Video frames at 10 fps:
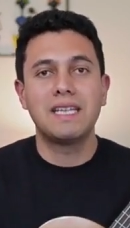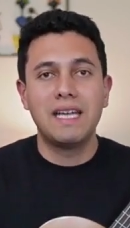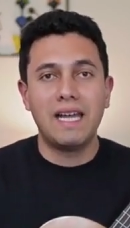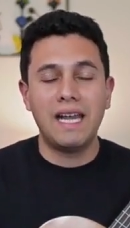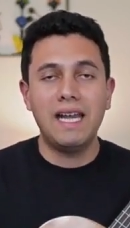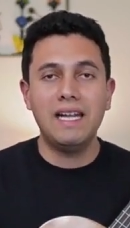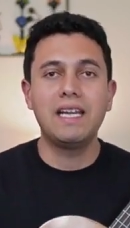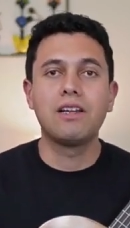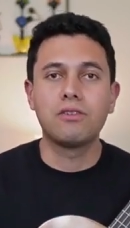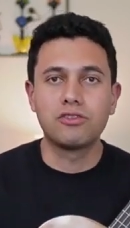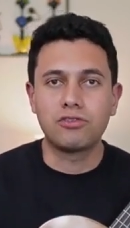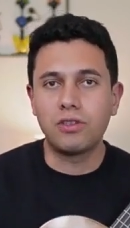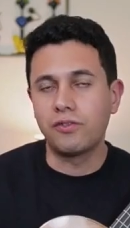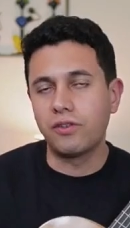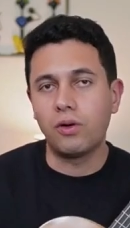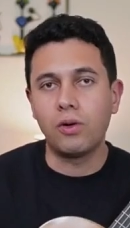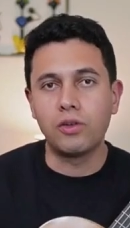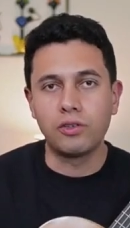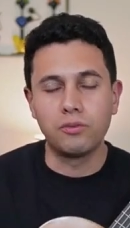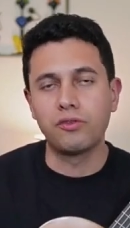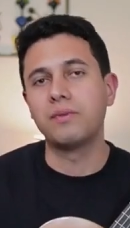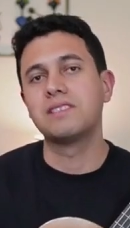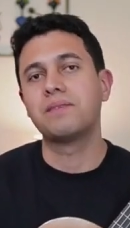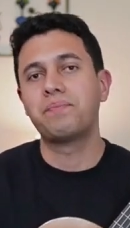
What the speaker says: and in control of all your movements.